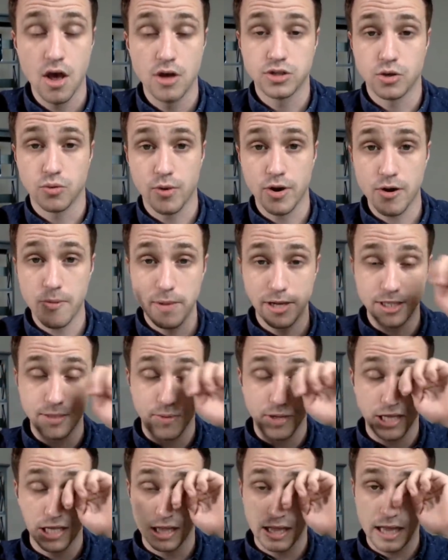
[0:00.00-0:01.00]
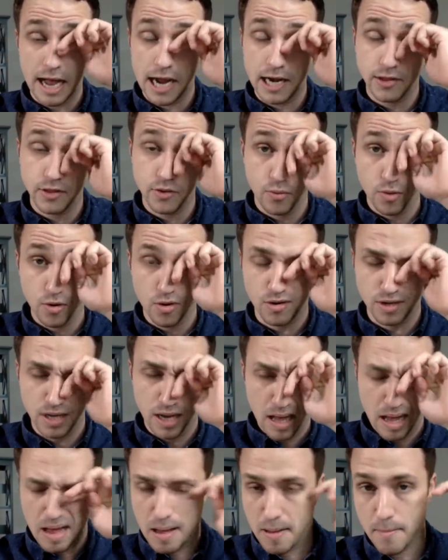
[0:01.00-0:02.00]
So we are meant to be the light of the
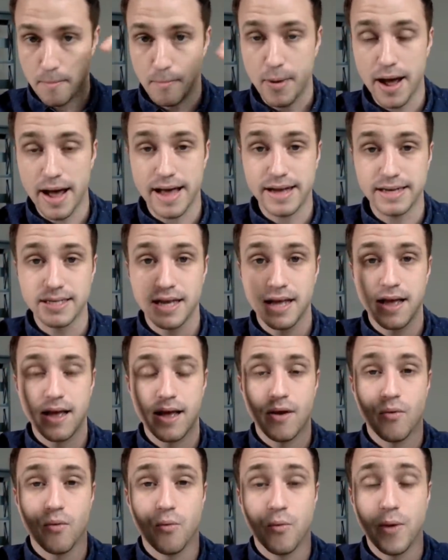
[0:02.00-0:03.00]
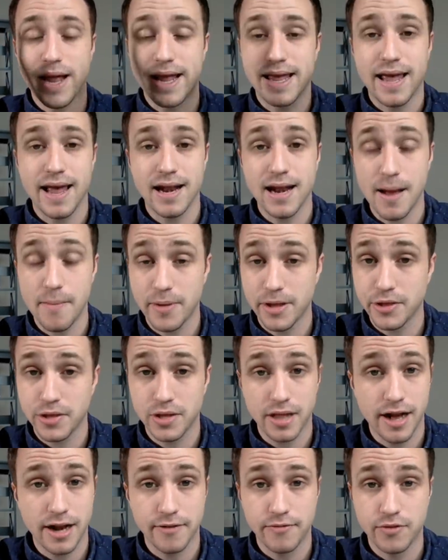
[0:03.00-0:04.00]
world, but we cannot be
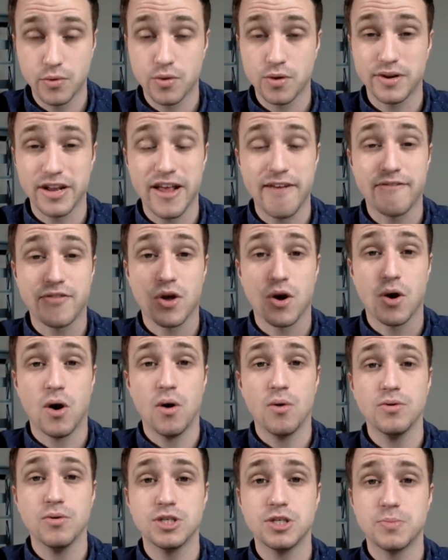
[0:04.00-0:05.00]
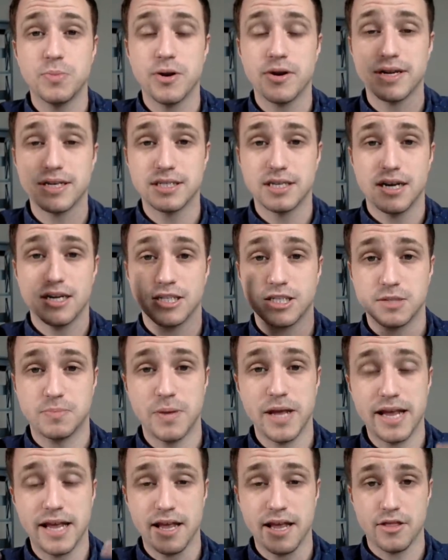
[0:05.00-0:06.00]
the light of the world if the Holy Spirit is not
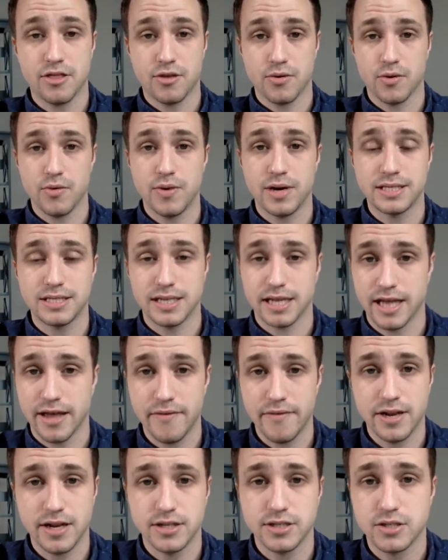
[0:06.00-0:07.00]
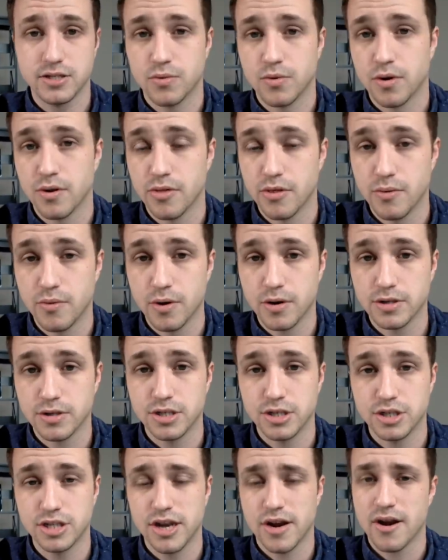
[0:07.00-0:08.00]
speaking through us and giving us the
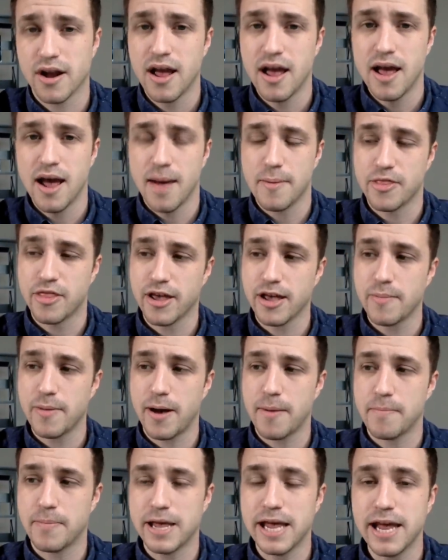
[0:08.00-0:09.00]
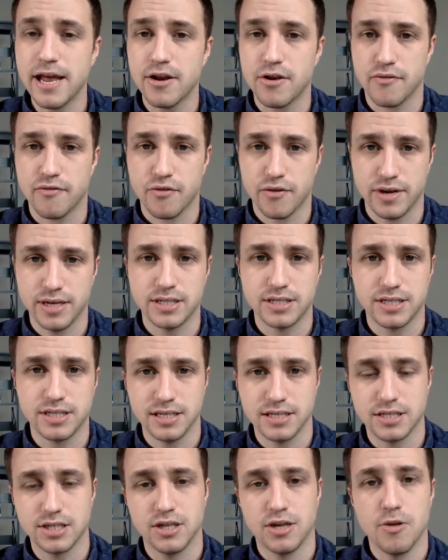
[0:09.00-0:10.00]
words to share. I mean, think about Peter, for
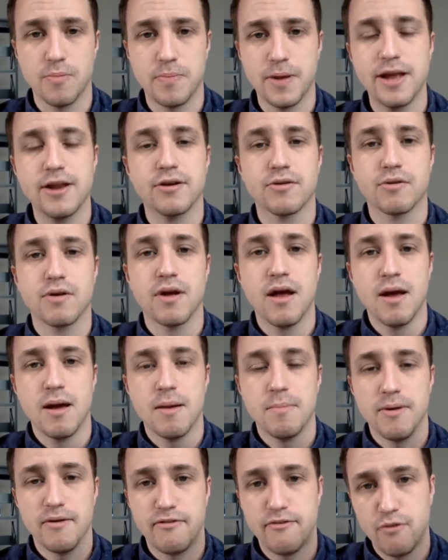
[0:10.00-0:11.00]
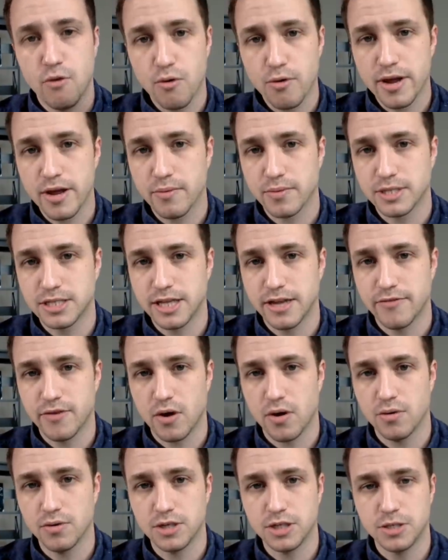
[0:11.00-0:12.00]
instance. You know, Peter, before he received
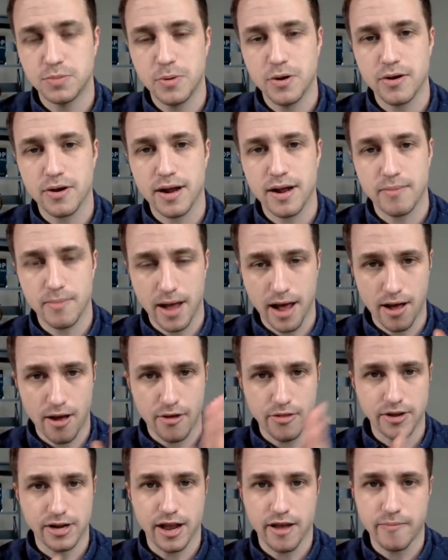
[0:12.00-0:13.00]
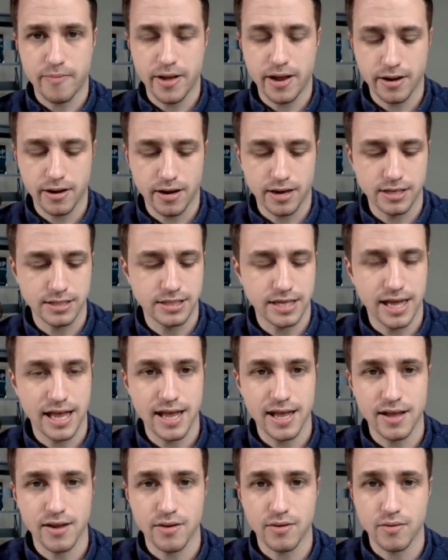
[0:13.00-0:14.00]
the Holy Spirit on the day of Pentecost,
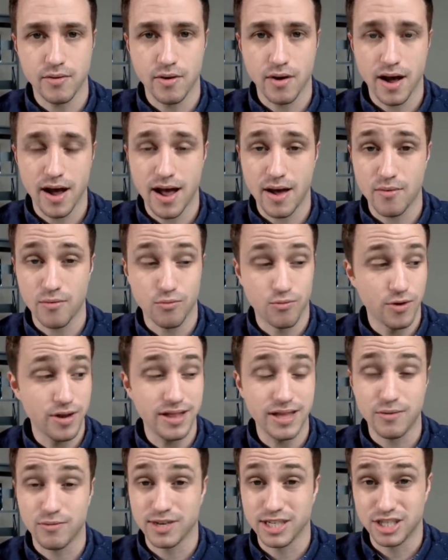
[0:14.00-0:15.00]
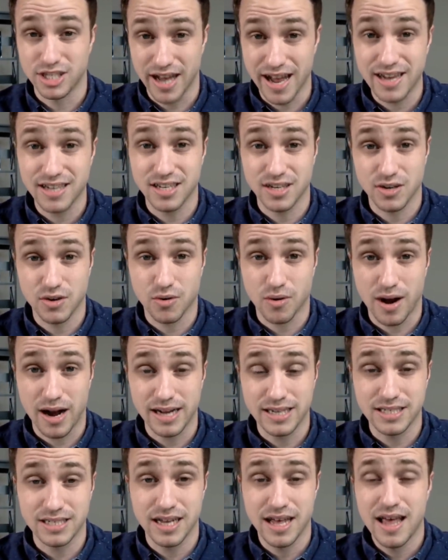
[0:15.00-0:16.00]
he really rejected
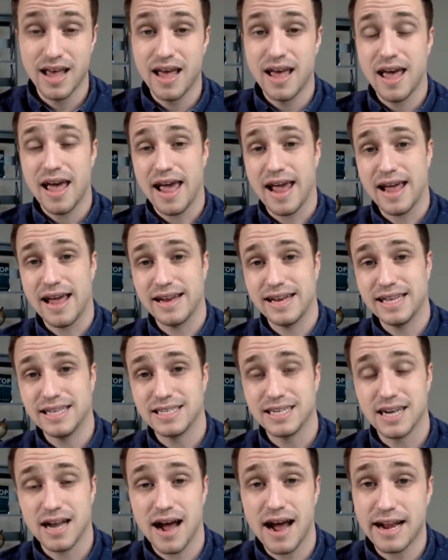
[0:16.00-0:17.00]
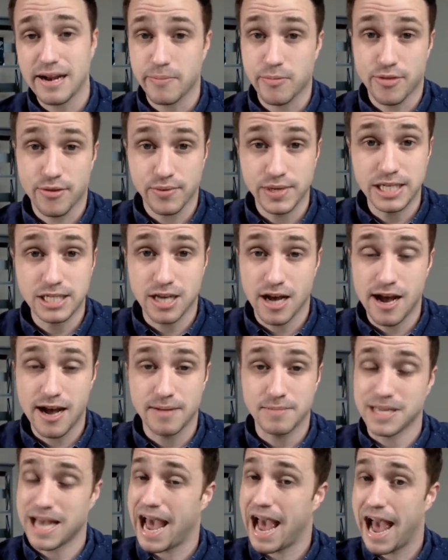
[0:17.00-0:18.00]
Christ and he denied him three
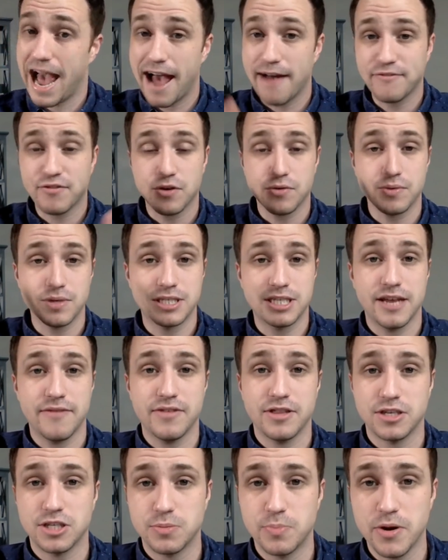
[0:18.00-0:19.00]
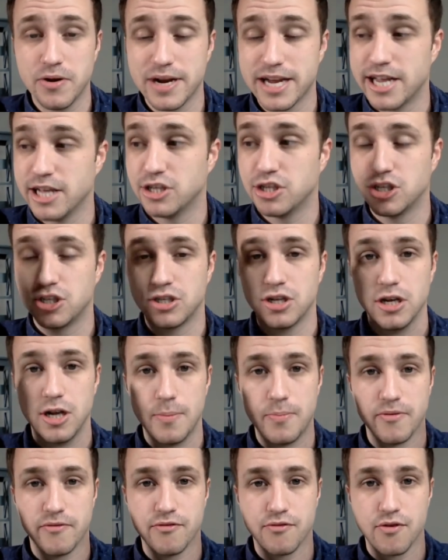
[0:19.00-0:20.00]
times. After receiving the Spirit, he stood
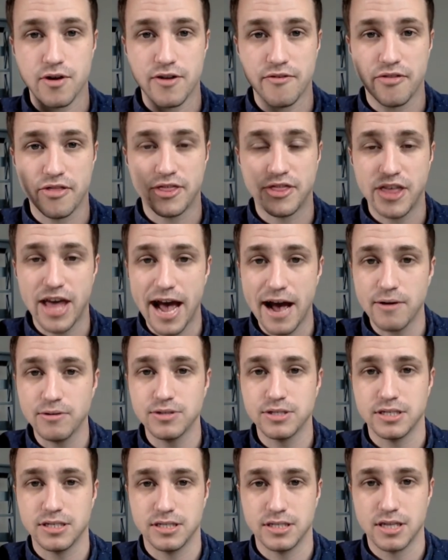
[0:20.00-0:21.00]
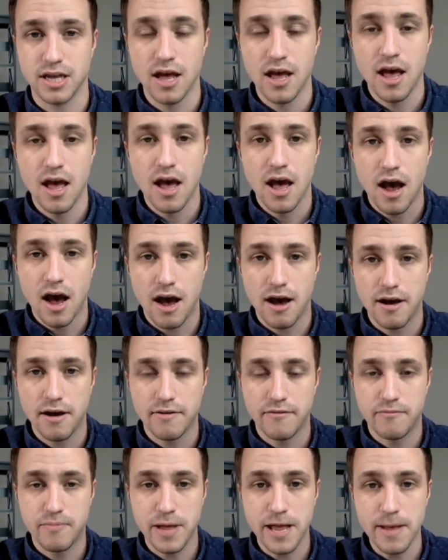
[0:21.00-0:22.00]
up in front of thousands
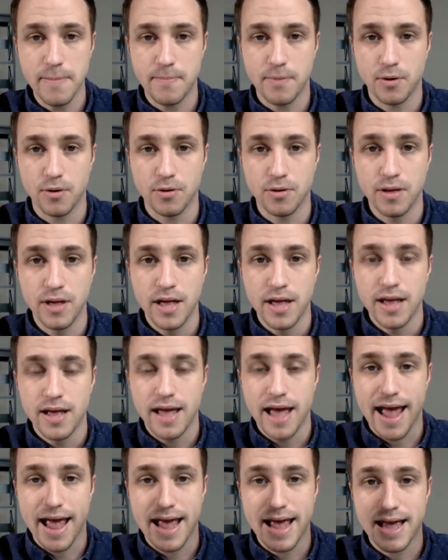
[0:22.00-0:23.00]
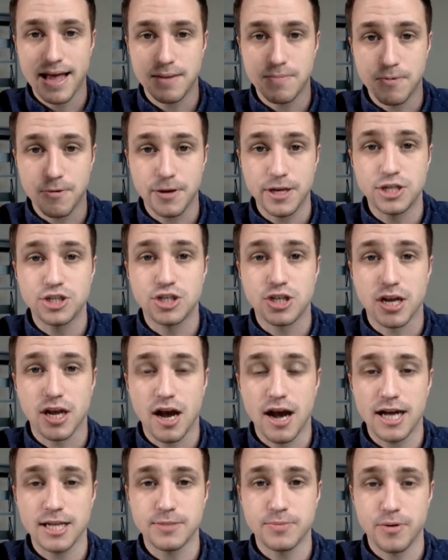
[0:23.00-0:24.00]
of people and preached the
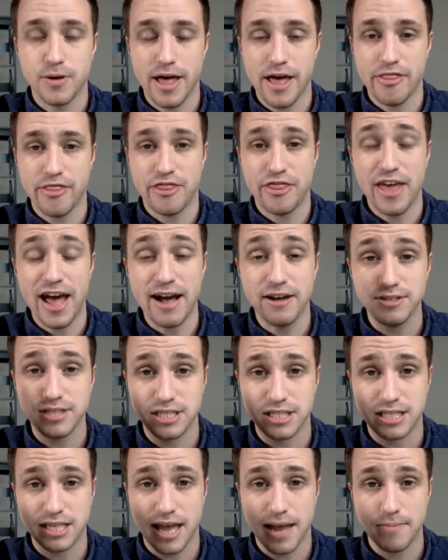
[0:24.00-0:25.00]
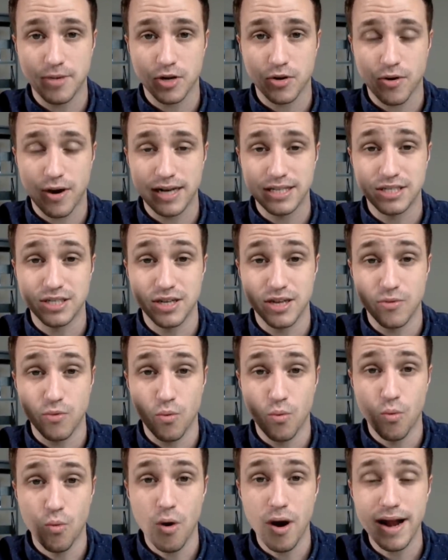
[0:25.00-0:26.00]
gospel, and thousands came to Christ
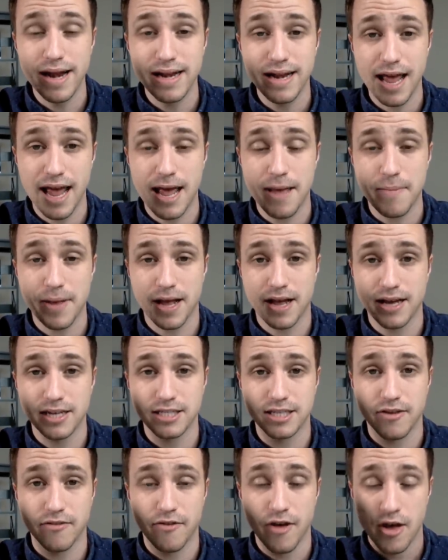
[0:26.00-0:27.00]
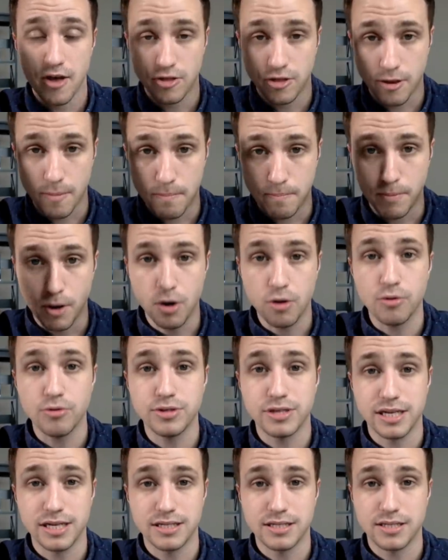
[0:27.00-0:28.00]
in one day because of the
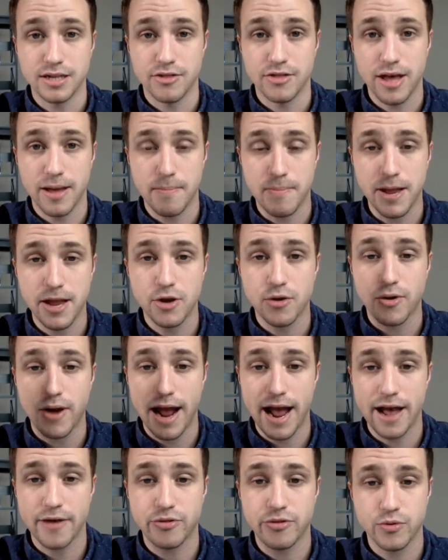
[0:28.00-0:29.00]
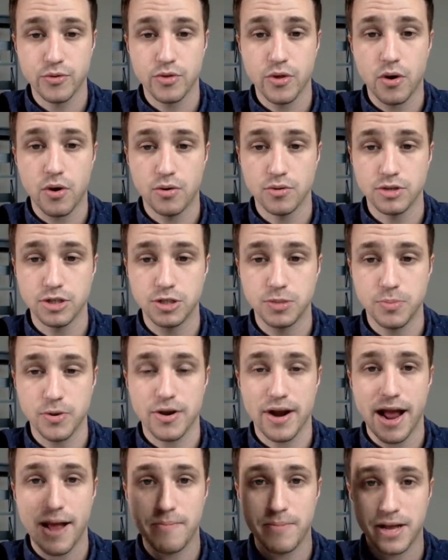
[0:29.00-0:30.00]
boldness that Peter had through the Holy
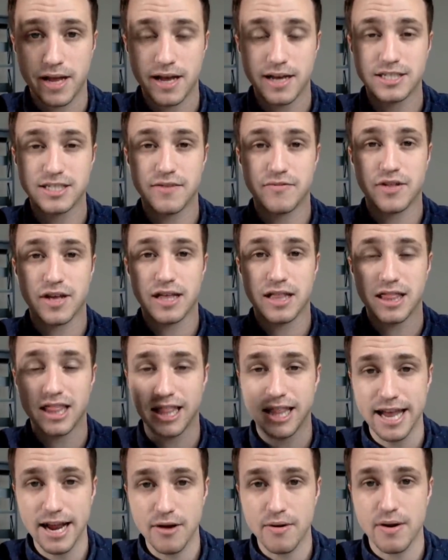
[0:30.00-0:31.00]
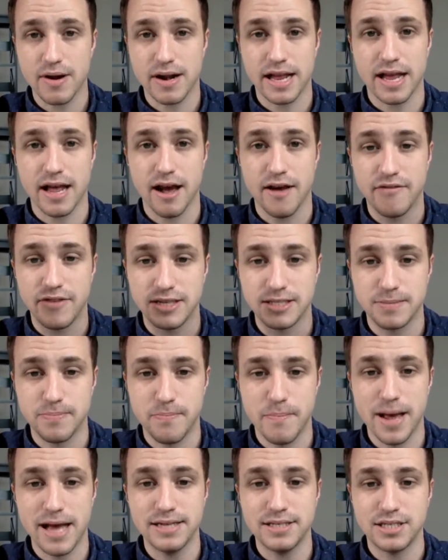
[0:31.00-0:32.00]
Spirit and because of the clarity of his
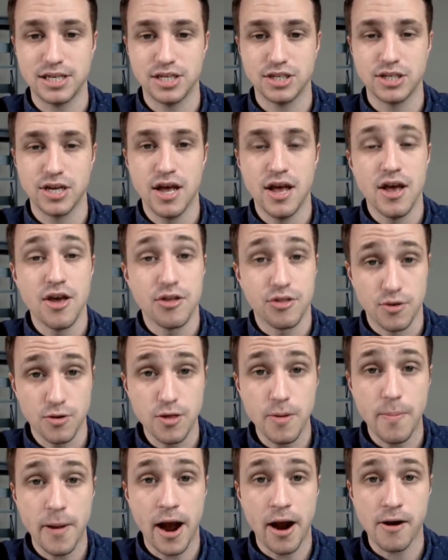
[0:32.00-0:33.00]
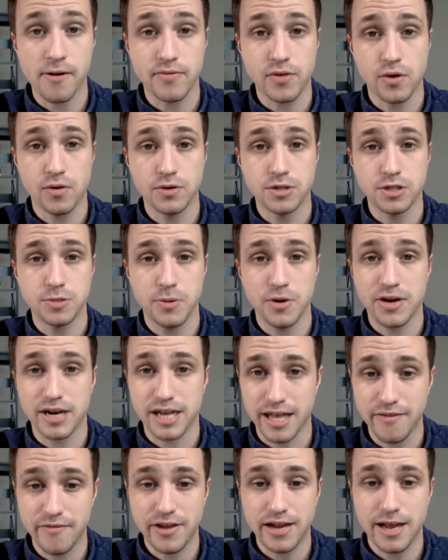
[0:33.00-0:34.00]
message through the power of the Holy
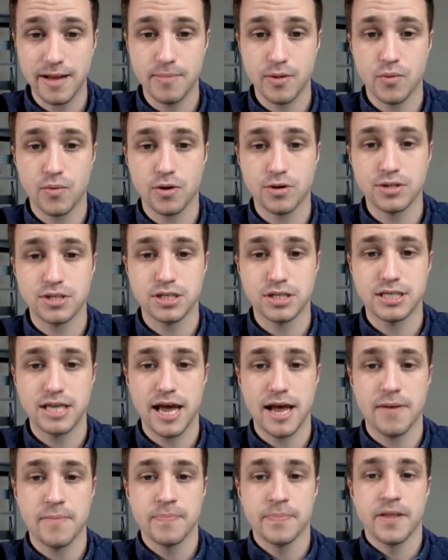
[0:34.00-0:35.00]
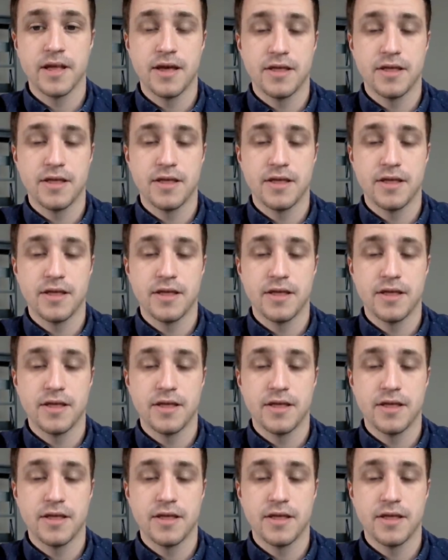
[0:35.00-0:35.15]
Spirit, giving him the words to say.